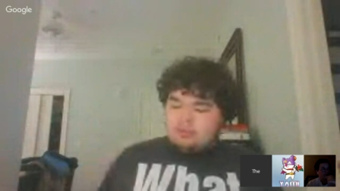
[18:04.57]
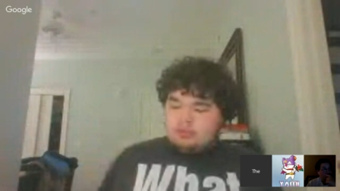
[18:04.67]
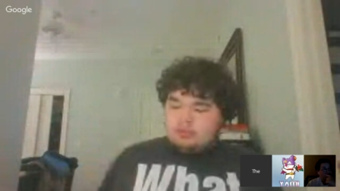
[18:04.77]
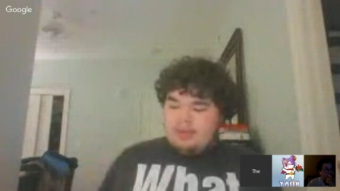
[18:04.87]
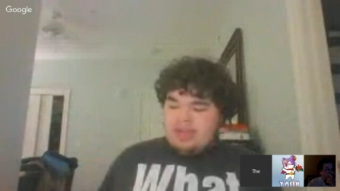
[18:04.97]

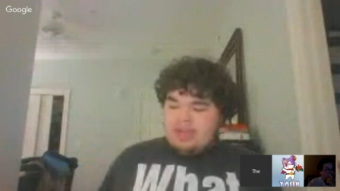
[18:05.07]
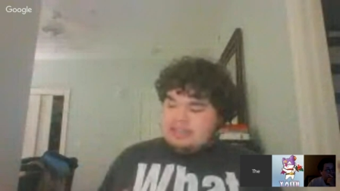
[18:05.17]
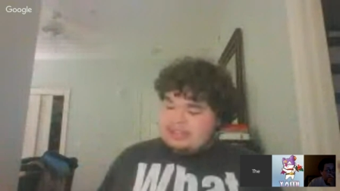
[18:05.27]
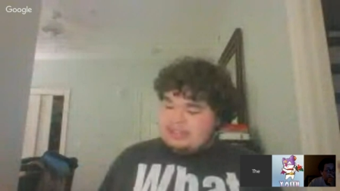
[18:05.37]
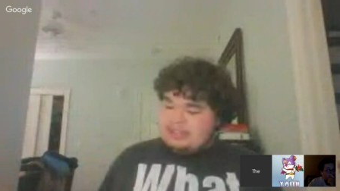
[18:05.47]
room
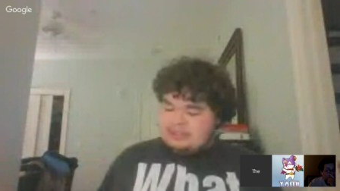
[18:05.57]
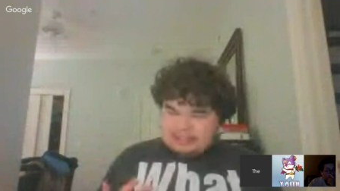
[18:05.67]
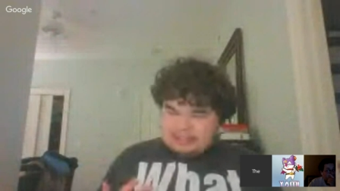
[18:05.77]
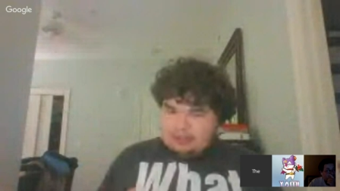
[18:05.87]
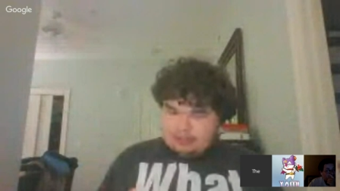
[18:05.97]
and didn't
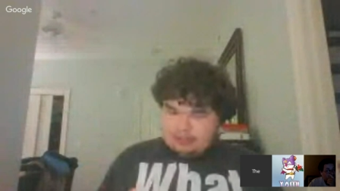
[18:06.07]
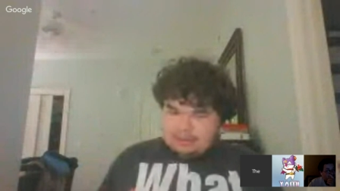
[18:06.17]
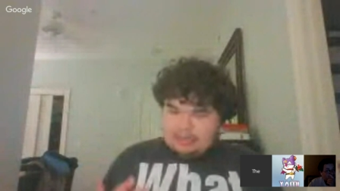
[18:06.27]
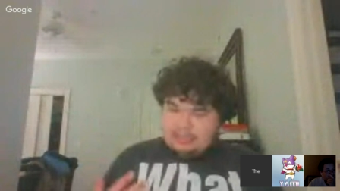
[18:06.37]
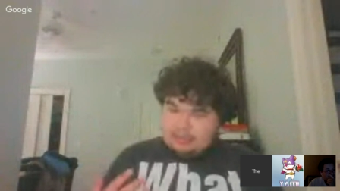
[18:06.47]
tell him
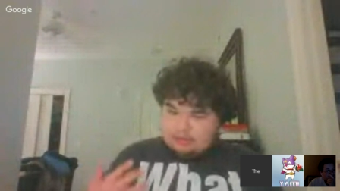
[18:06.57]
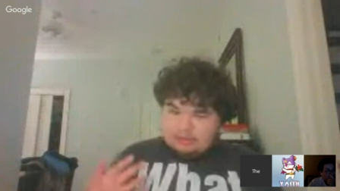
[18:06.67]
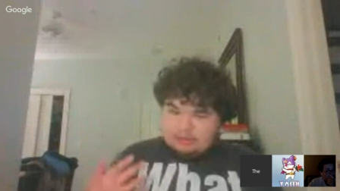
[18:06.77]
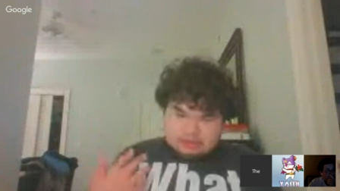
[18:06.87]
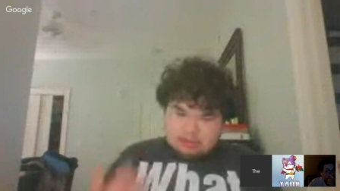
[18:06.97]
that he
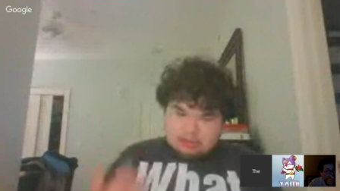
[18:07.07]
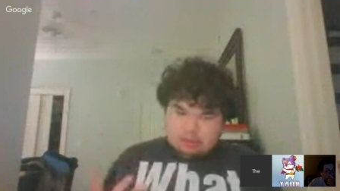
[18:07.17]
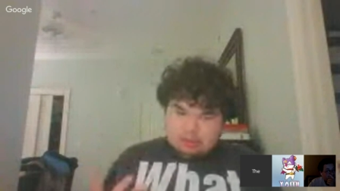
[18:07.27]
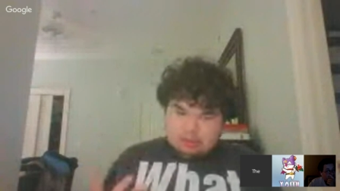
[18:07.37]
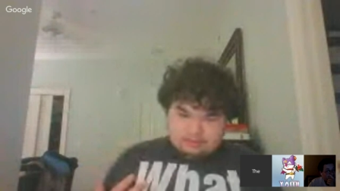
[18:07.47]
looked
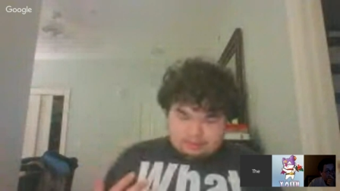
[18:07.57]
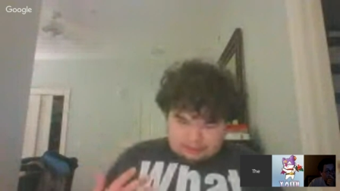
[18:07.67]
stupid.